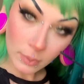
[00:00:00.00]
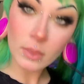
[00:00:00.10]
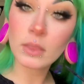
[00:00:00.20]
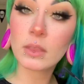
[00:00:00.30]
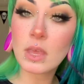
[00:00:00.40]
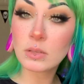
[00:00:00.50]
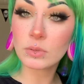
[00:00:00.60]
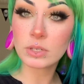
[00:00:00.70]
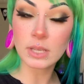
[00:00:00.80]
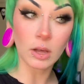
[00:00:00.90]
This will
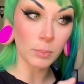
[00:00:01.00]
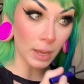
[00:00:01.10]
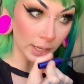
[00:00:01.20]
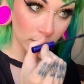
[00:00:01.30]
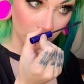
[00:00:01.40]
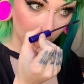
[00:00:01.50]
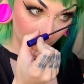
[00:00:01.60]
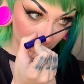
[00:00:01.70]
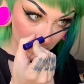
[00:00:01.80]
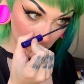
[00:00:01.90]
just help hide the
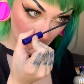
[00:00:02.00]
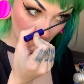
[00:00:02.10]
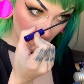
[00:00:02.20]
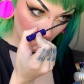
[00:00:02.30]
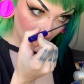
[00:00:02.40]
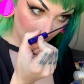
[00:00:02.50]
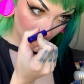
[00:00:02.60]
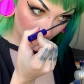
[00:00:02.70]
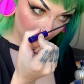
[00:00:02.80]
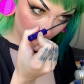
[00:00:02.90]
band.
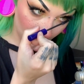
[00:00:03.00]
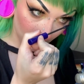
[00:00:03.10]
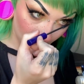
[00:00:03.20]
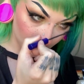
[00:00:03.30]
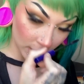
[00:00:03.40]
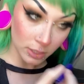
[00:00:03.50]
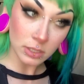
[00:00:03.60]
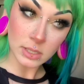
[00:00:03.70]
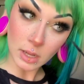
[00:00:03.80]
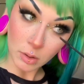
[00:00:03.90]
For bottom
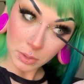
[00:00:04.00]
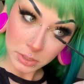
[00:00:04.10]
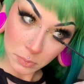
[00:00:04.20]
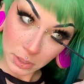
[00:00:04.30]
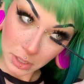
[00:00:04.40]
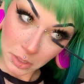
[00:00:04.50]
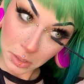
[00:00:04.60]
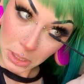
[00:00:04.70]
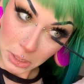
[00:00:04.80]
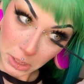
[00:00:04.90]
lashes, I always wear
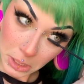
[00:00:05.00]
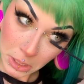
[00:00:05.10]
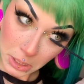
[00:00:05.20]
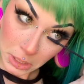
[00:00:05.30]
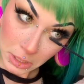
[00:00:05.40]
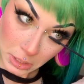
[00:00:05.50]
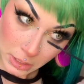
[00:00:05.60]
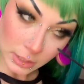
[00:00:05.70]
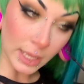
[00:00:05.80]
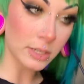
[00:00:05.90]

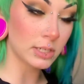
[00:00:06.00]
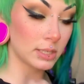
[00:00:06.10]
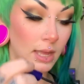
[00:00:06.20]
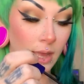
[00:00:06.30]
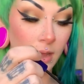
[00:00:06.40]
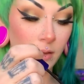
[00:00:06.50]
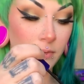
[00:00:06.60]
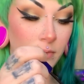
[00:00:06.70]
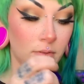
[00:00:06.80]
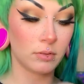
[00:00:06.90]
lashes that have
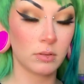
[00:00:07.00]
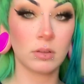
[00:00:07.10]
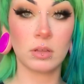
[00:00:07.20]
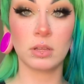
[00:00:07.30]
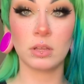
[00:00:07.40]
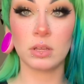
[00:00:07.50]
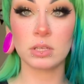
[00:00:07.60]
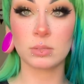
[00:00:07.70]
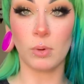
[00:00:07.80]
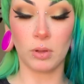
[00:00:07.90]

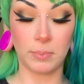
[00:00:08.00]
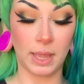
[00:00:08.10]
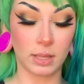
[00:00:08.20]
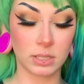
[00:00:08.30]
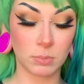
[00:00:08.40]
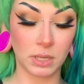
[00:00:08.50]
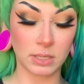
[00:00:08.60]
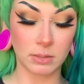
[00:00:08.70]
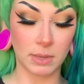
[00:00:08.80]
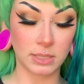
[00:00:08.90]
small bands
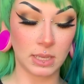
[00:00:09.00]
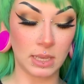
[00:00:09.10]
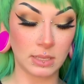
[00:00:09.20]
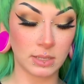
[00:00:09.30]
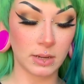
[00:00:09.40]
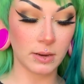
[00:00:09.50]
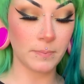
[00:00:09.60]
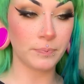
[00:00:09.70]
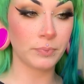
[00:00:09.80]
because it makes it easier.